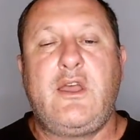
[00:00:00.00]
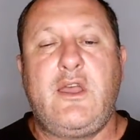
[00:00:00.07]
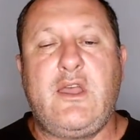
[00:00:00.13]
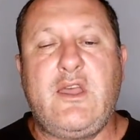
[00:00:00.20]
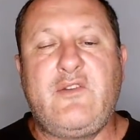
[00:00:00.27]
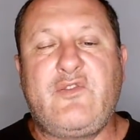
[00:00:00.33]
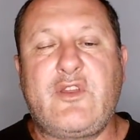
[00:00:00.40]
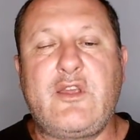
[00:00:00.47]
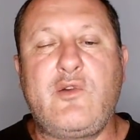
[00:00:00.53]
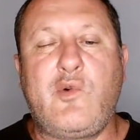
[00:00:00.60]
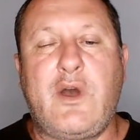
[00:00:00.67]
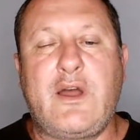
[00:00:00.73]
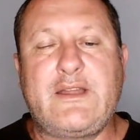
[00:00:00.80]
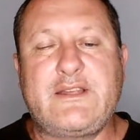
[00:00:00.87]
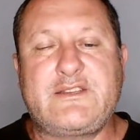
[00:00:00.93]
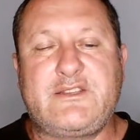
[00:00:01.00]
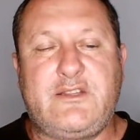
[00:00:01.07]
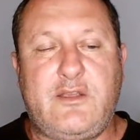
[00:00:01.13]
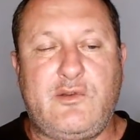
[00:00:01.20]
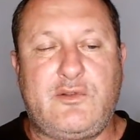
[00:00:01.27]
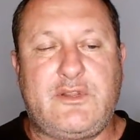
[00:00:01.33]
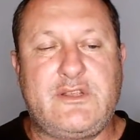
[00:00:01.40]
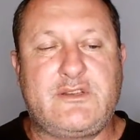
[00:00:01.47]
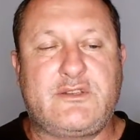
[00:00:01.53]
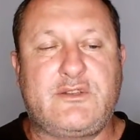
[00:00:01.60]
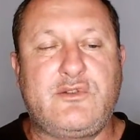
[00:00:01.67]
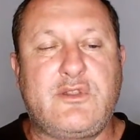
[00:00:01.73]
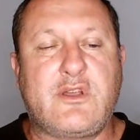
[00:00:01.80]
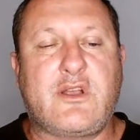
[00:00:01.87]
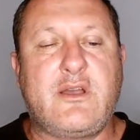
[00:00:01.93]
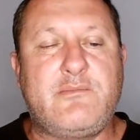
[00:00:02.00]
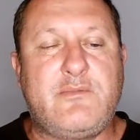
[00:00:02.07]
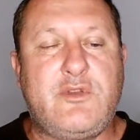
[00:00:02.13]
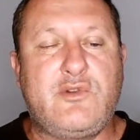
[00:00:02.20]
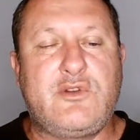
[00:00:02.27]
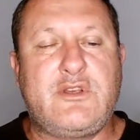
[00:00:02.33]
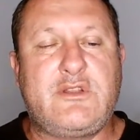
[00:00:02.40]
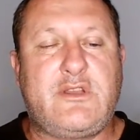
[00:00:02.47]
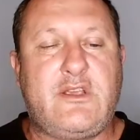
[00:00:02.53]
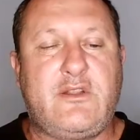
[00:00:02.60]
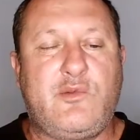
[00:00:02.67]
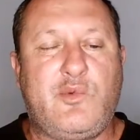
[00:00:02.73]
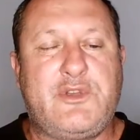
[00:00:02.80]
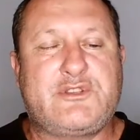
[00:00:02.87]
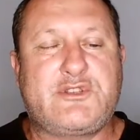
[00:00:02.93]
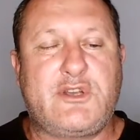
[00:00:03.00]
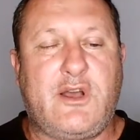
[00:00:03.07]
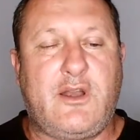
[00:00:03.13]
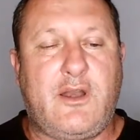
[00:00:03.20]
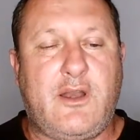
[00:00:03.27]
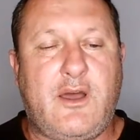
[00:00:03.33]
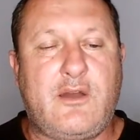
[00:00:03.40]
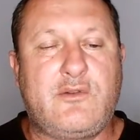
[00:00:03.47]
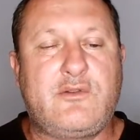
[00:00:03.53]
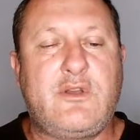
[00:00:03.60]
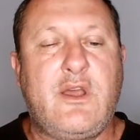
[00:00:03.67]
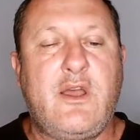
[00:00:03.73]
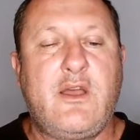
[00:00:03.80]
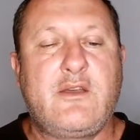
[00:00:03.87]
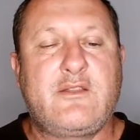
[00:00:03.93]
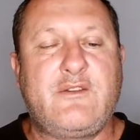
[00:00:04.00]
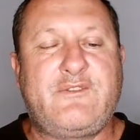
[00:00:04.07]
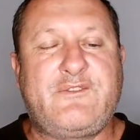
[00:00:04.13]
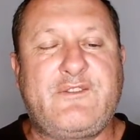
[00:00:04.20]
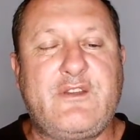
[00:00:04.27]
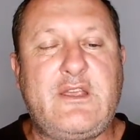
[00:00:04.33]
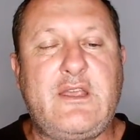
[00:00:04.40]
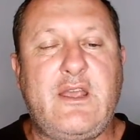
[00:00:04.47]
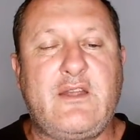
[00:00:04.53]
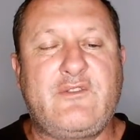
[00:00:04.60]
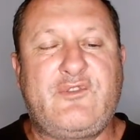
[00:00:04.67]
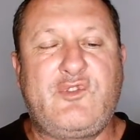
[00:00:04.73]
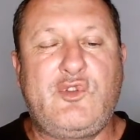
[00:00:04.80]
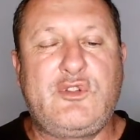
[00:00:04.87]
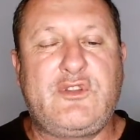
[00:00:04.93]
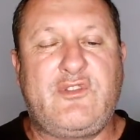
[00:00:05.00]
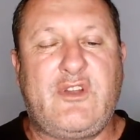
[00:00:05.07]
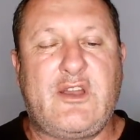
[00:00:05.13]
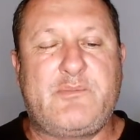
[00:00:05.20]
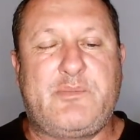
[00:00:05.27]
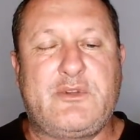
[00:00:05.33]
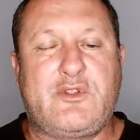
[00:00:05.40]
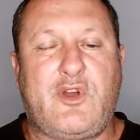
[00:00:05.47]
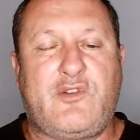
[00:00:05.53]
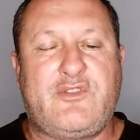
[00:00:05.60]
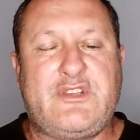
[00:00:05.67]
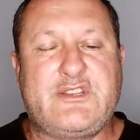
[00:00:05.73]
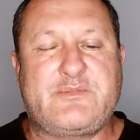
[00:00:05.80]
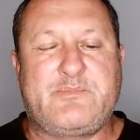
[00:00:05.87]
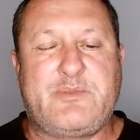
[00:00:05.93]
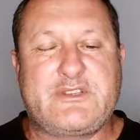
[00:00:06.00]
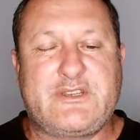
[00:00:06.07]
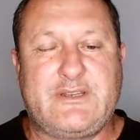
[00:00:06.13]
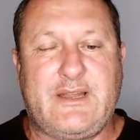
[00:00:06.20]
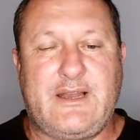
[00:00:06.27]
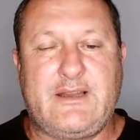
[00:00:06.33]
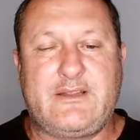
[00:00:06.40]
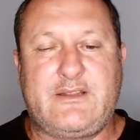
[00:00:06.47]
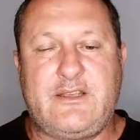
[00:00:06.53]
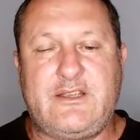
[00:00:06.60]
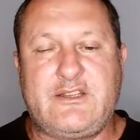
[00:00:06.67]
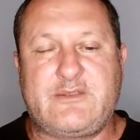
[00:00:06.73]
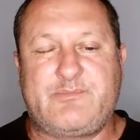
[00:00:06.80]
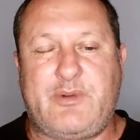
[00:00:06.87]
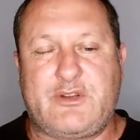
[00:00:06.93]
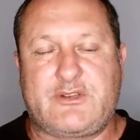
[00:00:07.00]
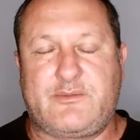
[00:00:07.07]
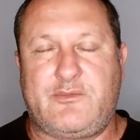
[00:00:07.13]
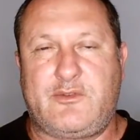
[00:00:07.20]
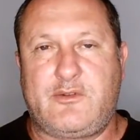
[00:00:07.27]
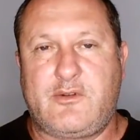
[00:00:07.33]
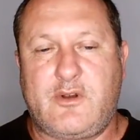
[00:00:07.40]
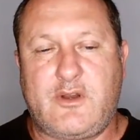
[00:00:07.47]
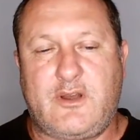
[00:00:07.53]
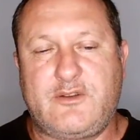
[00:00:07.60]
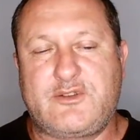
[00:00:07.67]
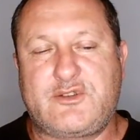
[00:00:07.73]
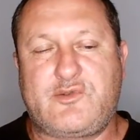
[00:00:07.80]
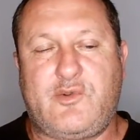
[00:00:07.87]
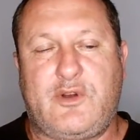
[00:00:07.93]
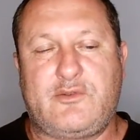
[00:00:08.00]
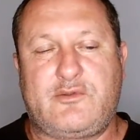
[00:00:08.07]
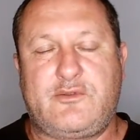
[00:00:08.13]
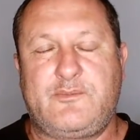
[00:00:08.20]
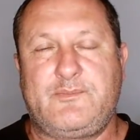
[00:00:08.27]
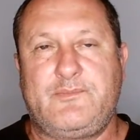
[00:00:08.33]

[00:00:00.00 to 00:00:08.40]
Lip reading: "Everyone has duties to the community in which alone the free and full development of his personality is possible." Close quote.